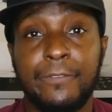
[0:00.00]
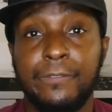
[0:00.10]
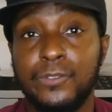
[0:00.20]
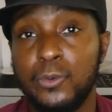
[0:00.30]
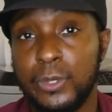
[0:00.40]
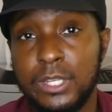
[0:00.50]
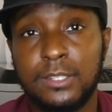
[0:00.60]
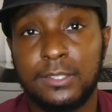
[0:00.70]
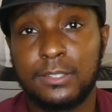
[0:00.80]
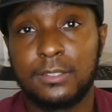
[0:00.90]
few
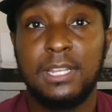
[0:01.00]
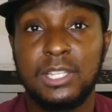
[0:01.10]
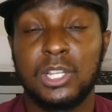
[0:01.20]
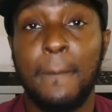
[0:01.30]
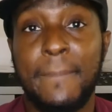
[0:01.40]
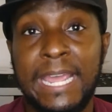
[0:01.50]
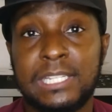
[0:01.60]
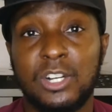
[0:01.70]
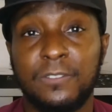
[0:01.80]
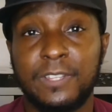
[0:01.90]
weeks. Some
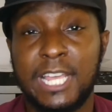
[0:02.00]
banks offer